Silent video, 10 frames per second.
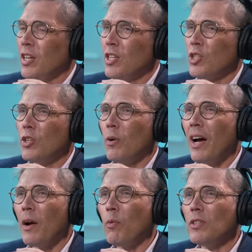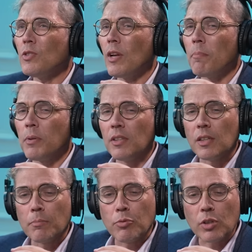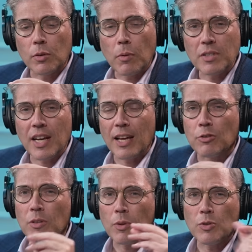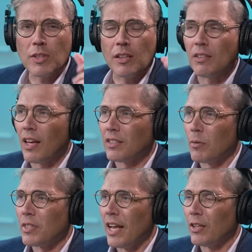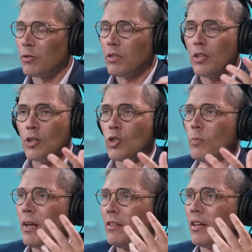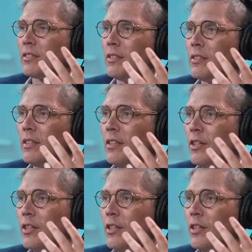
So, you know, I once saw that building in Brooklyn. What was that address? I once saw a deal in Texas. What was that address? Zoom out of Texas.